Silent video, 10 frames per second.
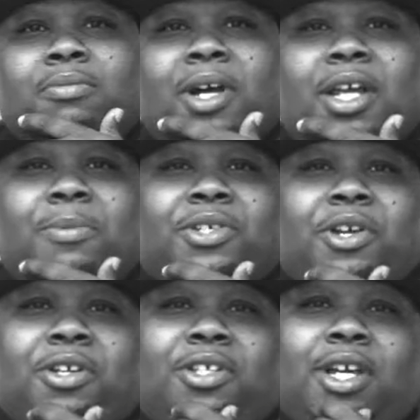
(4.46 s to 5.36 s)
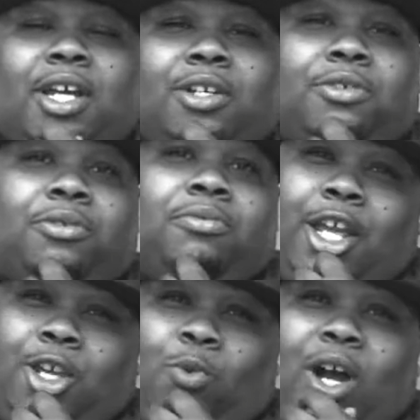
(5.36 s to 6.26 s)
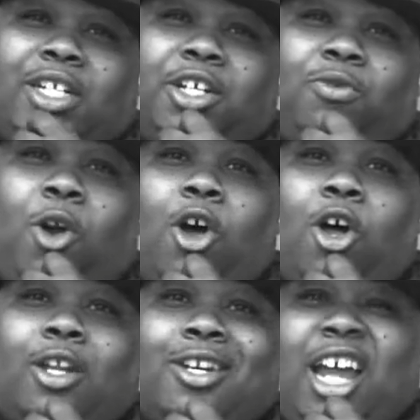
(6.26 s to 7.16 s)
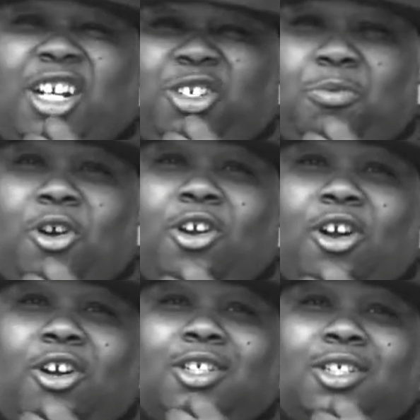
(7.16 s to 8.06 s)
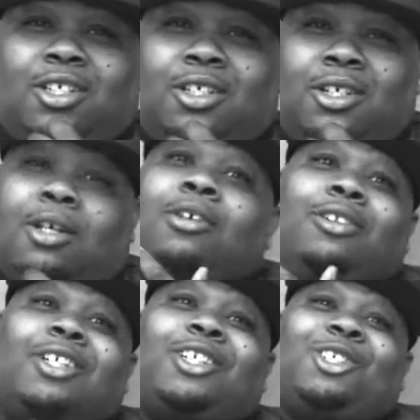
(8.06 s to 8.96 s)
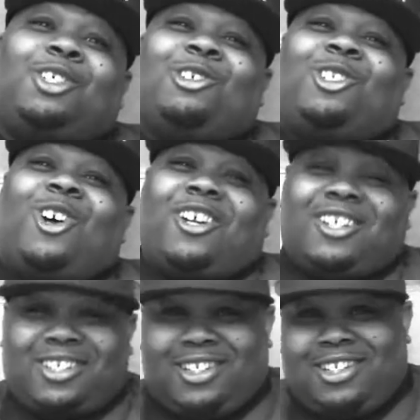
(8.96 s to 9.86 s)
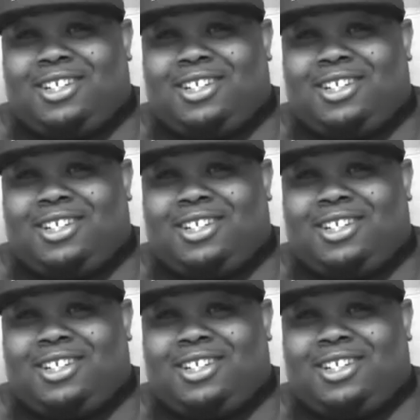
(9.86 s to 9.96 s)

My name is Curtis A. Natural, and you're watching Raw Natural Born Artists. Let's get the show started.